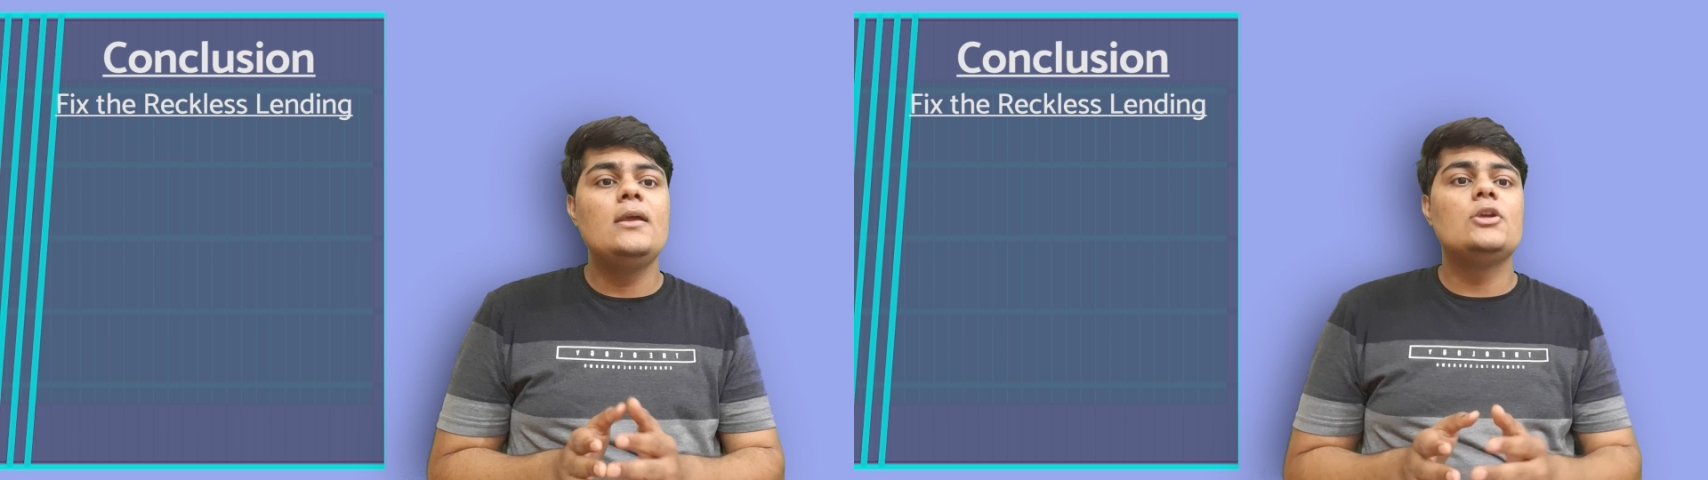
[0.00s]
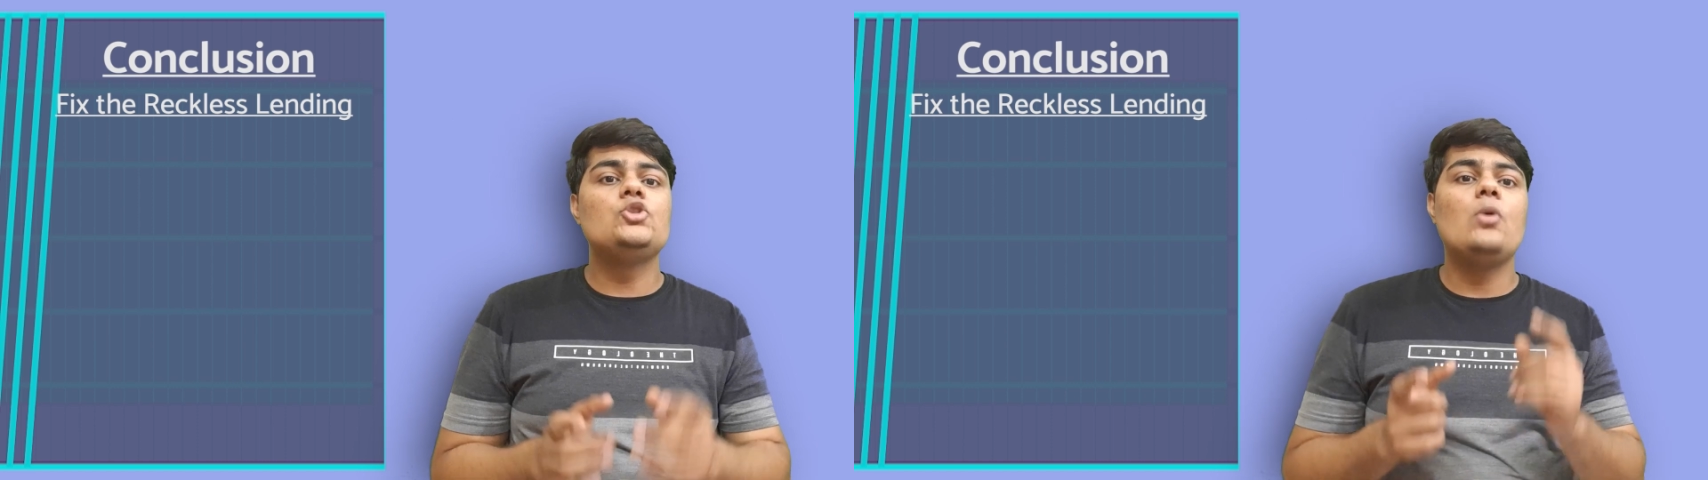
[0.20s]

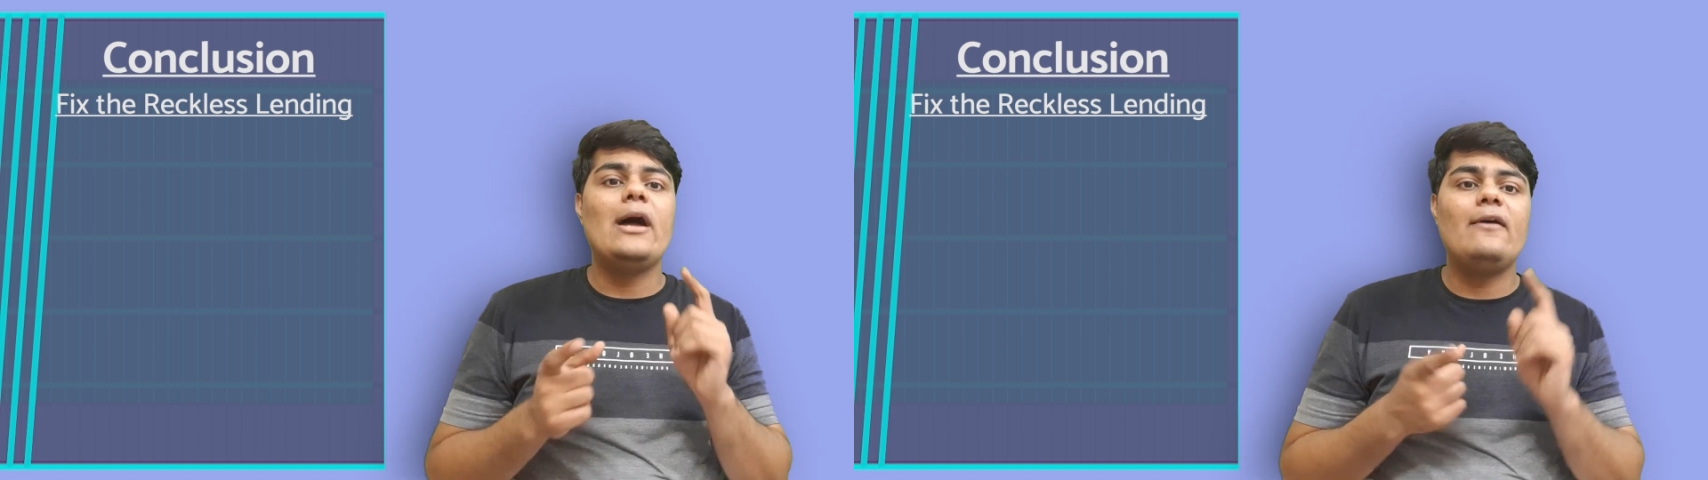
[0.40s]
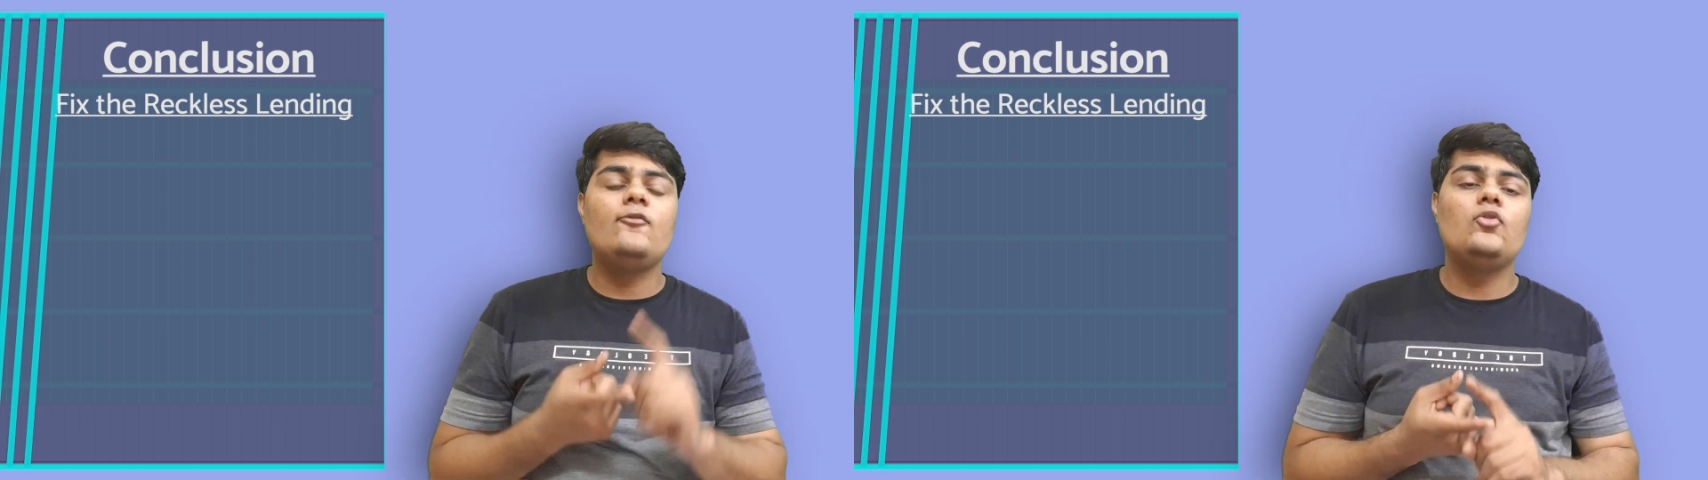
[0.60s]
You
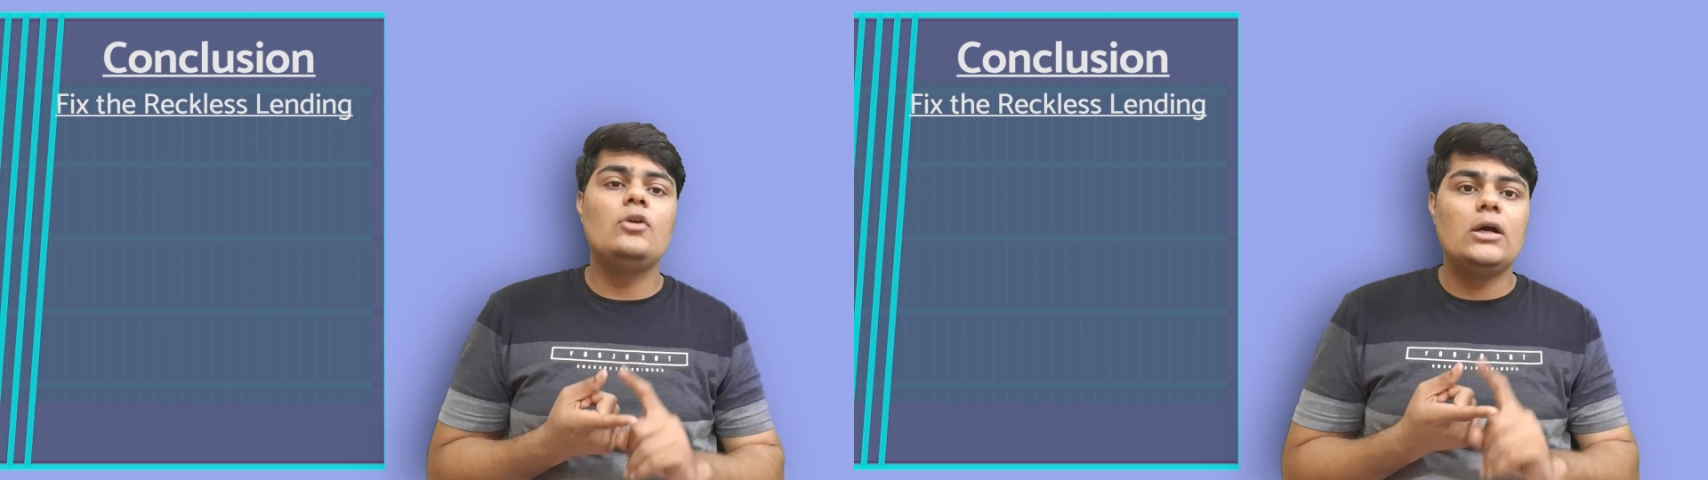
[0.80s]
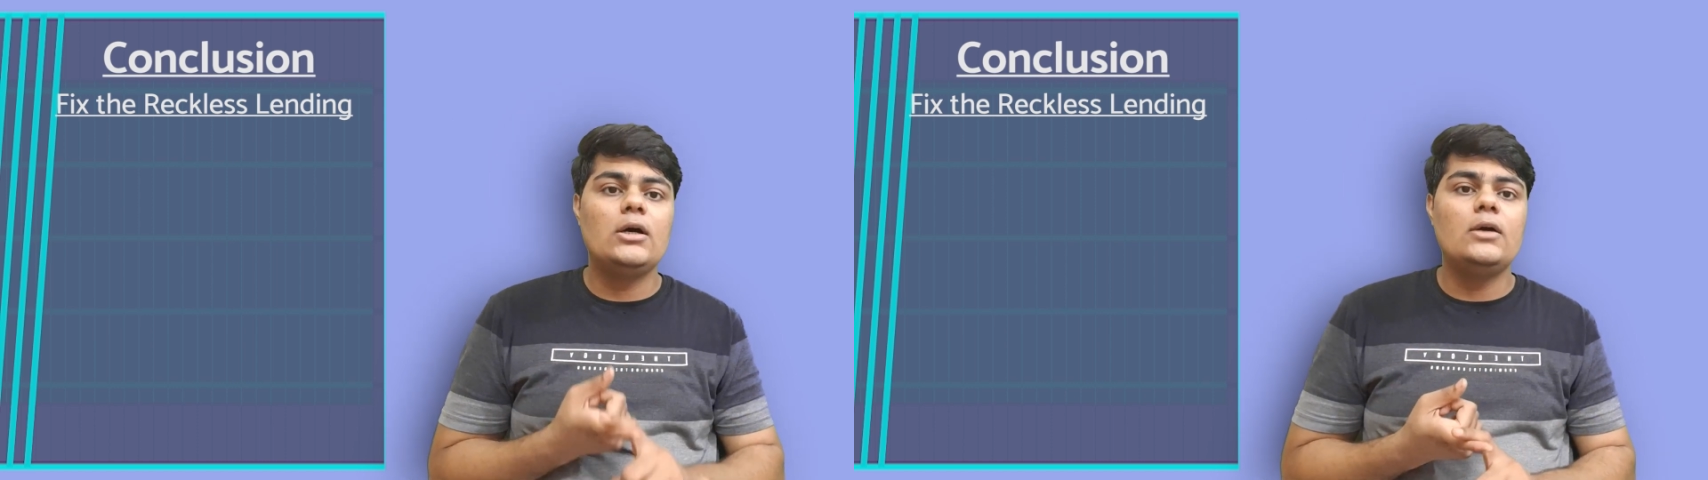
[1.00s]
have to
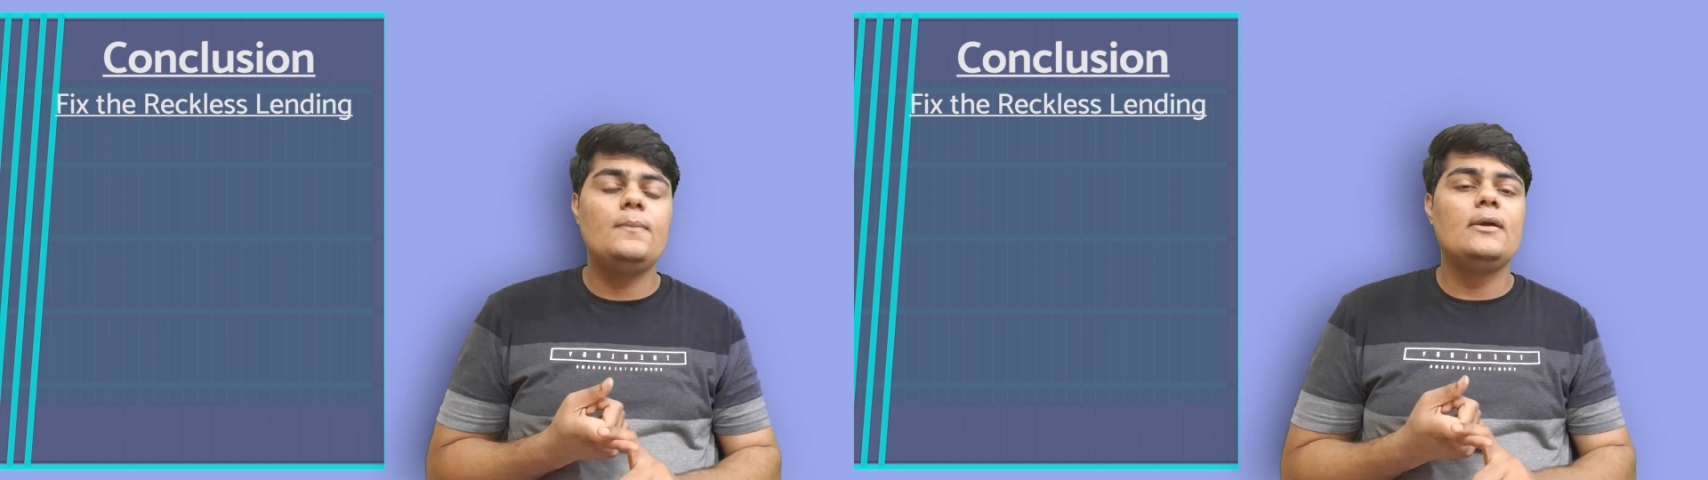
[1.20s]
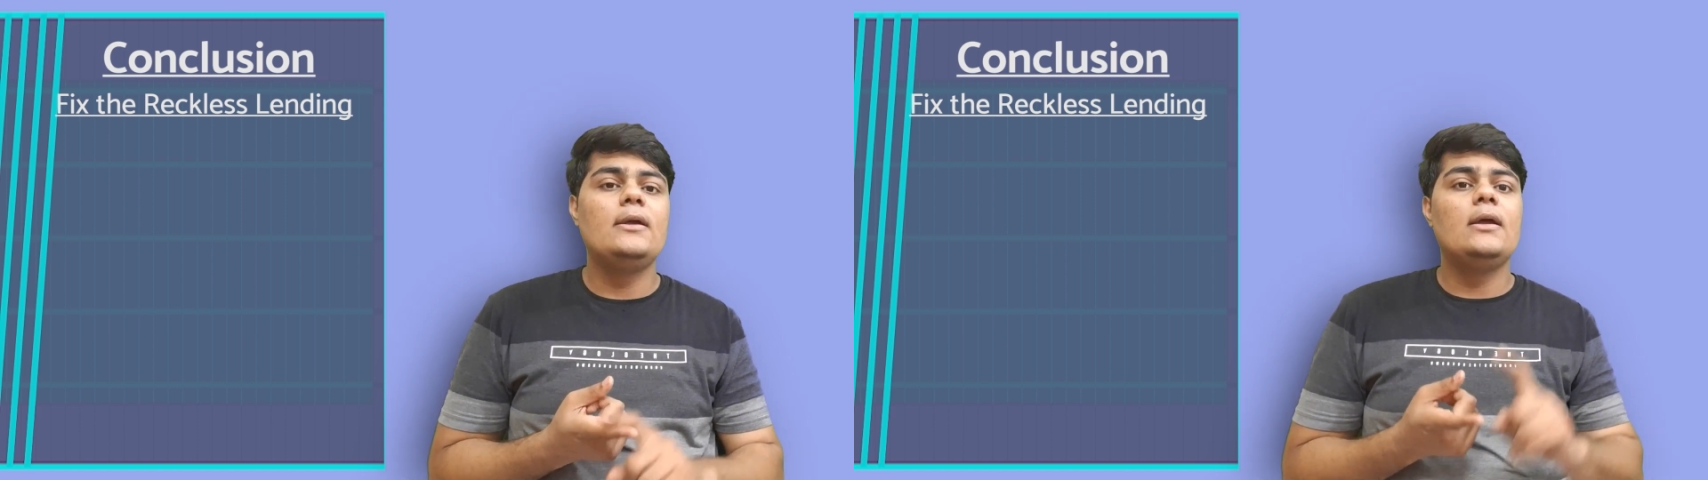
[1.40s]
curb